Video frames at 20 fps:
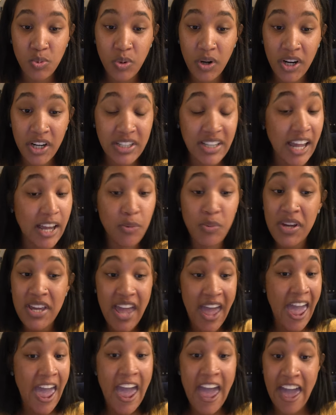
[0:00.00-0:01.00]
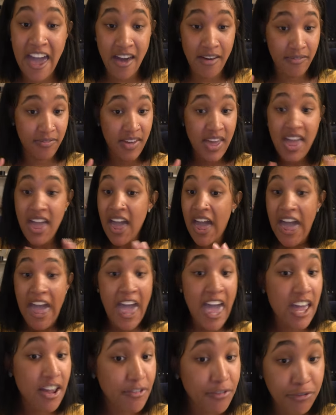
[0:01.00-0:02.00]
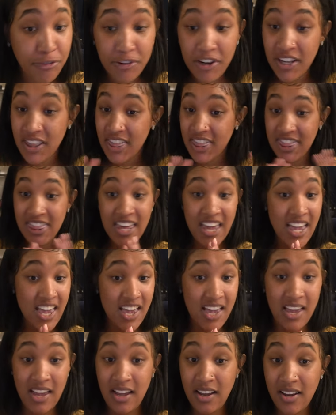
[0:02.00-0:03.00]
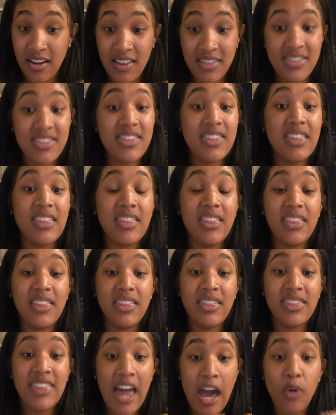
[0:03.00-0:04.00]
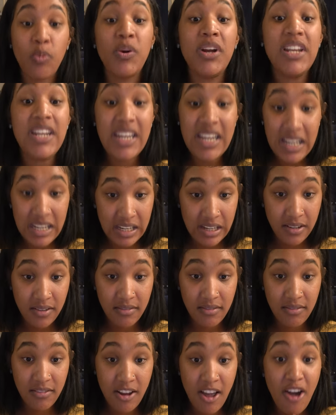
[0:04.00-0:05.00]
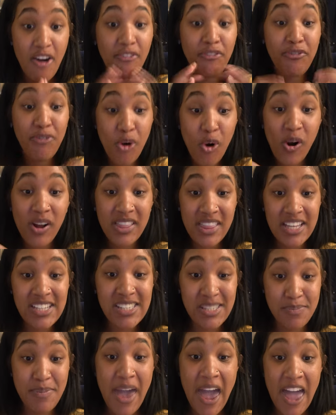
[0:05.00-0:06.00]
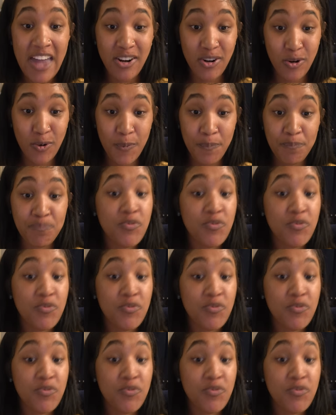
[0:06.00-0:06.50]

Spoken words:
word. Like, we have everything that we need for this battle.